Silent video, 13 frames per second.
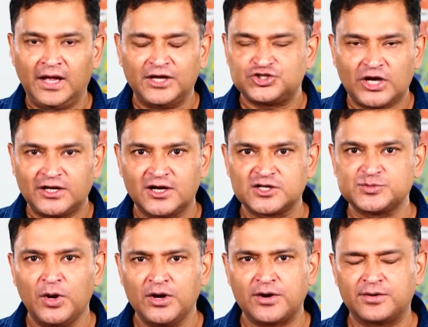Has China
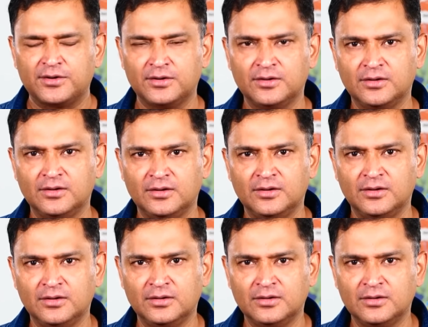responded?
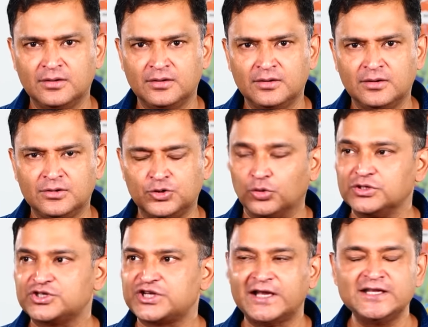
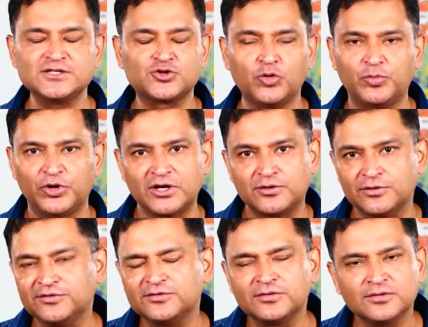Don't the Chinese grow
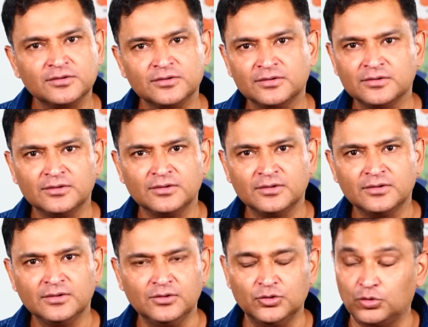potatoes?
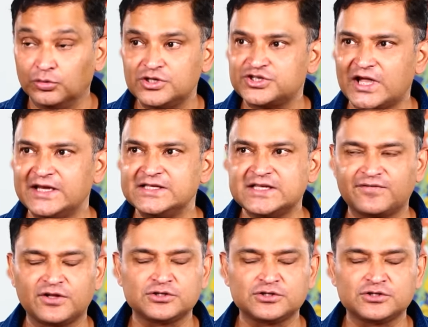Don't the Chinese have